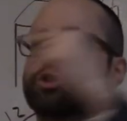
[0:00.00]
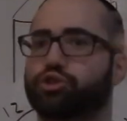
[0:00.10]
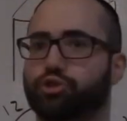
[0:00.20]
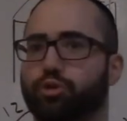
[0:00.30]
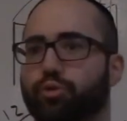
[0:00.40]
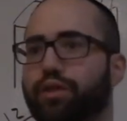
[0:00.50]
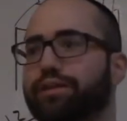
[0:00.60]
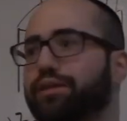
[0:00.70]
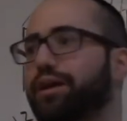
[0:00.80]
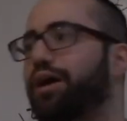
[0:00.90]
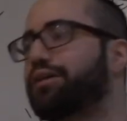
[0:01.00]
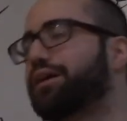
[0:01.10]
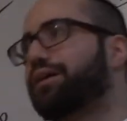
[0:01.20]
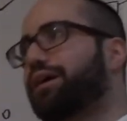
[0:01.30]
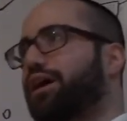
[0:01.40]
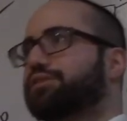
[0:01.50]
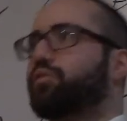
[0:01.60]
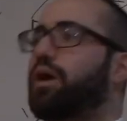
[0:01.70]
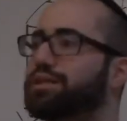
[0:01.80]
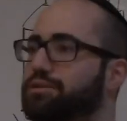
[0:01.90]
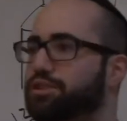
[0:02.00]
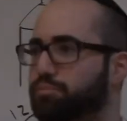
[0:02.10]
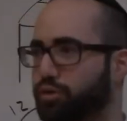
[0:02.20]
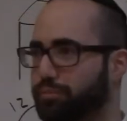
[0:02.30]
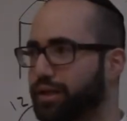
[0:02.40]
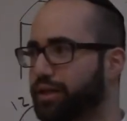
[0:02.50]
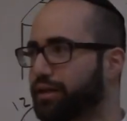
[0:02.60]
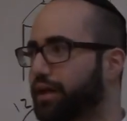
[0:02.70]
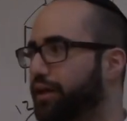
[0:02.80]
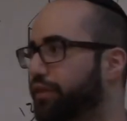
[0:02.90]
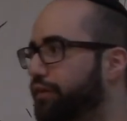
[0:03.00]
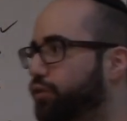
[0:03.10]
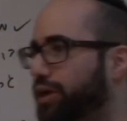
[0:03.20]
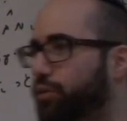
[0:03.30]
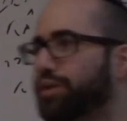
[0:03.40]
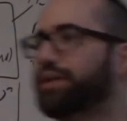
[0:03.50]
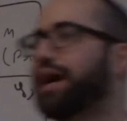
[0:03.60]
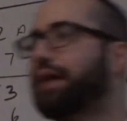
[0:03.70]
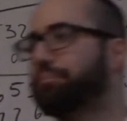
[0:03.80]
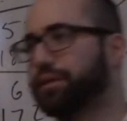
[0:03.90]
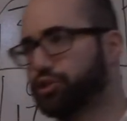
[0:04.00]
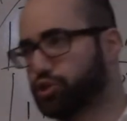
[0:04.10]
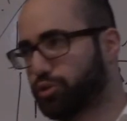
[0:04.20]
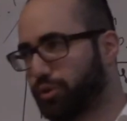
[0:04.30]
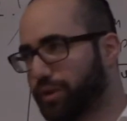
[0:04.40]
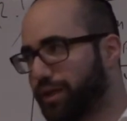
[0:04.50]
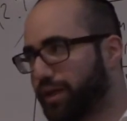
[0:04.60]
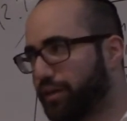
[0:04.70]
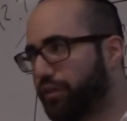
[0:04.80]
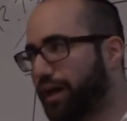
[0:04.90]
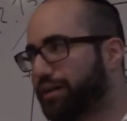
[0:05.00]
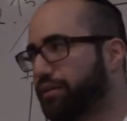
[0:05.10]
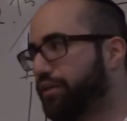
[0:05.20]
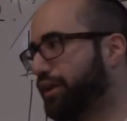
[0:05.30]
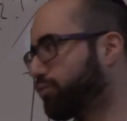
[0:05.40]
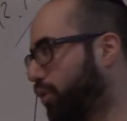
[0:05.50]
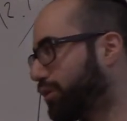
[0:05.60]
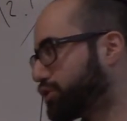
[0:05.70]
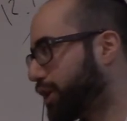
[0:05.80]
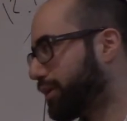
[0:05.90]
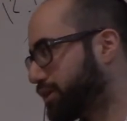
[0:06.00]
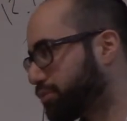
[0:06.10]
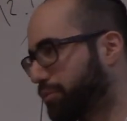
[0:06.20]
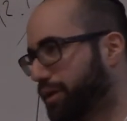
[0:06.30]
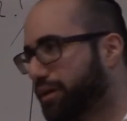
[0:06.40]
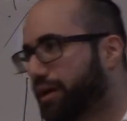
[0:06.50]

true that the honey of wasps is permitted, therefore it would not be true that the royal jelly is permitted.